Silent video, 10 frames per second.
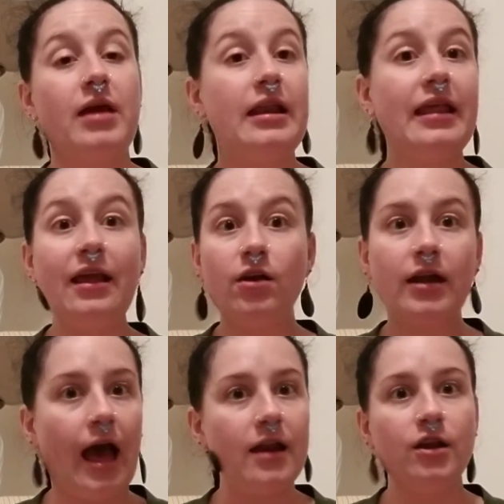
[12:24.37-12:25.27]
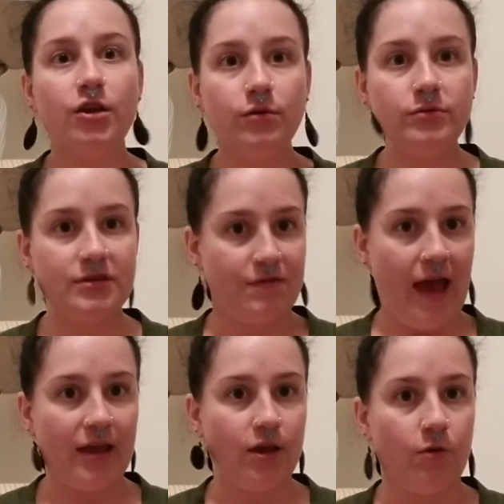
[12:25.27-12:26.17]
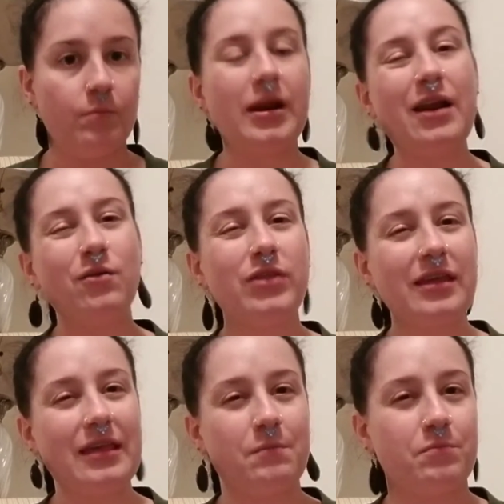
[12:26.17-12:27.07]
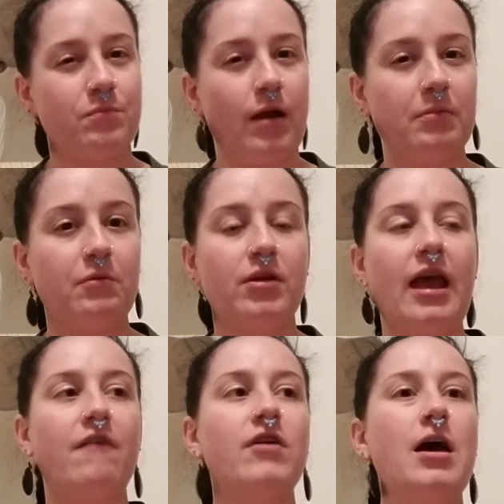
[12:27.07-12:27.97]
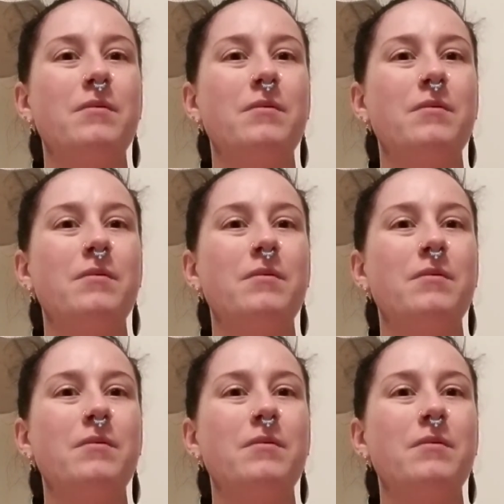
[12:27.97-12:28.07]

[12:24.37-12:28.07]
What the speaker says: And they could have gotten a used vacuum, but I don't think they probably would have.